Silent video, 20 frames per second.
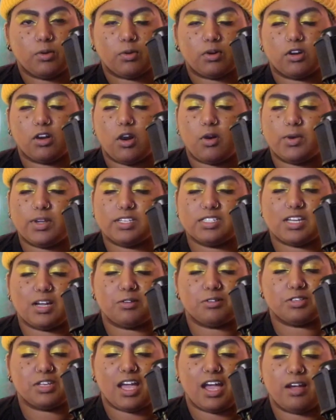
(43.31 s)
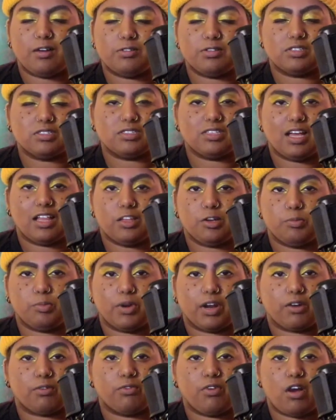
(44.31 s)
We're going downtown as Yellow
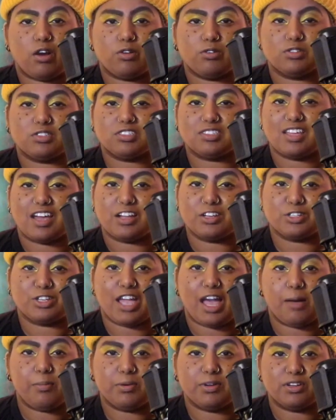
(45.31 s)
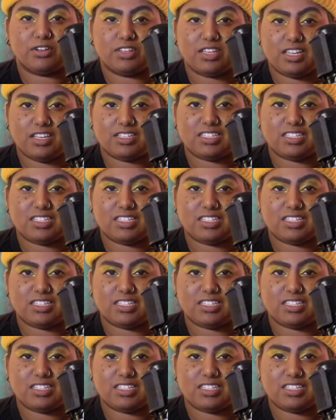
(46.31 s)
Brick Road / Capital